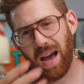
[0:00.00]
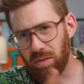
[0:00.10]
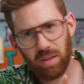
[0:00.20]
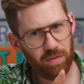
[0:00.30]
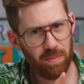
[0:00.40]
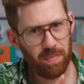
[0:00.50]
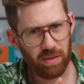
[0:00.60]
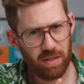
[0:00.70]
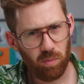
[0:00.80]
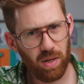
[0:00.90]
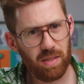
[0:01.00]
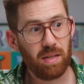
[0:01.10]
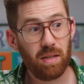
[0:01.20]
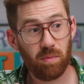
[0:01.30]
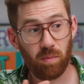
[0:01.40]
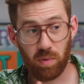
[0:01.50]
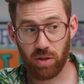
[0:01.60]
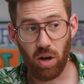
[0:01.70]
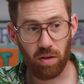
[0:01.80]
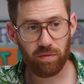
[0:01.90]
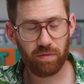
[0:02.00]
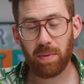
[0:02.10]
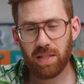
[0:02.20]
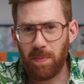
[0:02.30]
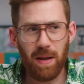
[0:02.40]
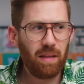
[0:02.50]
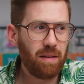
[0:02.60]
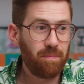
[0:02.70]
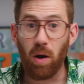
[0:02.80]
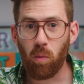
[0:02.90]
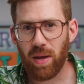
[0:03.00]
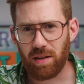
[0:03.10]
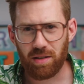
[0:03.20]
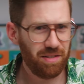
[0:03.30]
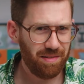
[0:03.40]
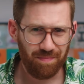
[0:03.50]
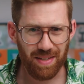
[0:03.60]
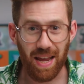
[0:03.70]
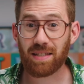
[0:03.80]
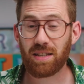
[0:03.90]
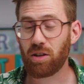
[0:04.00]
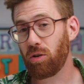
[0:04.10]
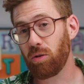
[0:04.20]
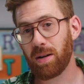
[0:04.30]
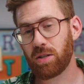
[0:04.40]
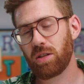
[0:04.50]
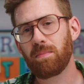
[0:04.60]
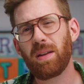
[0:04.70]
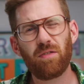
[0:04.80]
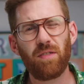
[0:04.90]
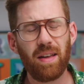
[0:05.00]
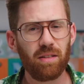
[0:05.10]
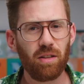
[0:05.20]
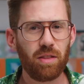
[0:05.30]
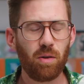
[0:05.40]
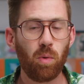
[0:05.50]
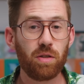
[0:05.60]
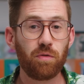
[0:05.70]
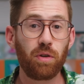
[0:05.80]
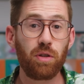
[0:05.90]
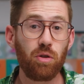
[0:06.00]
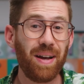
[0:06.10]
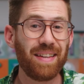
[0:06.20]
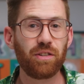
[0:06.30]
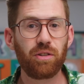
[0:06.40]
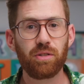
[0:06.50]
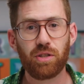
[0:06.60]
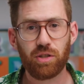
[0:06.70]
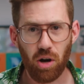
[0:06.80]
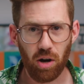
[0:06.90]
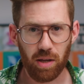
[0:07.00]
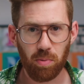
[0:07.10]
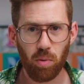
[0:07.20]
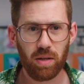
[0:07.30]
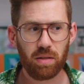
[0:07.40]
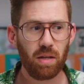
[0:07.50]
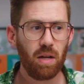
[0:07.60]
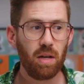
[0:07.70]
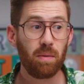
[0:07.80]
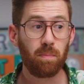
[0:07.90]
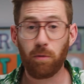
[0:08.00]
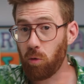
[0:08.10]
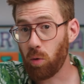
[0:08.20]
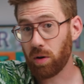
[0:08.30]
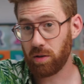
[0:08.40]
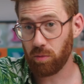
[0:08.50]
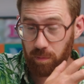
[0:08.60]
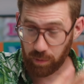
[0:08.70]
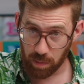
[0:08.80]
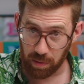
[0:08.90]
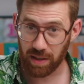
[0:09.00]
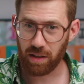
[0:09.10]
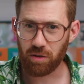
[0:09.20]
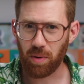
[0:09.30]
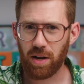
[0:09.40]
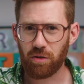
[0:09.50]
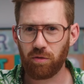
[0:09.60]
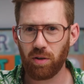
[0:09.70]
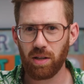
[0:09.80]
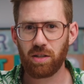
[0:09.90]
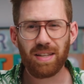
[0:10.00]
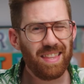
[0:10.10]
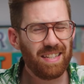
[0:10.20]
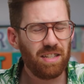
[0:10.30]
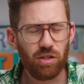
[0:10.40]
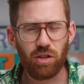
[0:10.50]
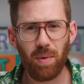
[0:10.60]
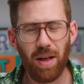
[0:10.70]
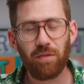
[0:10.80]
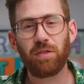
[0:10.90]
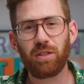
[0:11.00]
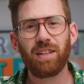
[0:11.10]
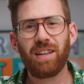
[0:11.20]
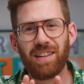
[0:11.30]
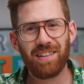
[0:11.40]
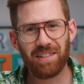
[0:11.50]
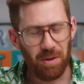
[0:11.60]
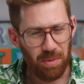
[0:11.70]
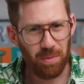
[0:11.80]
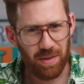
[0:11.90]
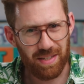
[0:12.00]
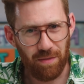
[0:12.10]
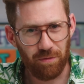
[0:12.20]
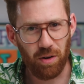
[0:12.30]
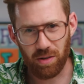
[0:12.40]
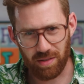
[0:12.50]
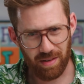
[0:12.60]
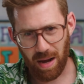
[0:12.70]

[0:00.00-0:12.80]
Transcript: I don't love the built-in ones in Resolve, but spend like a week just testing a whole bunch of them and find the look that works for you as a good starting point before you completely grade your footage. This is so helpful. Go through this step first.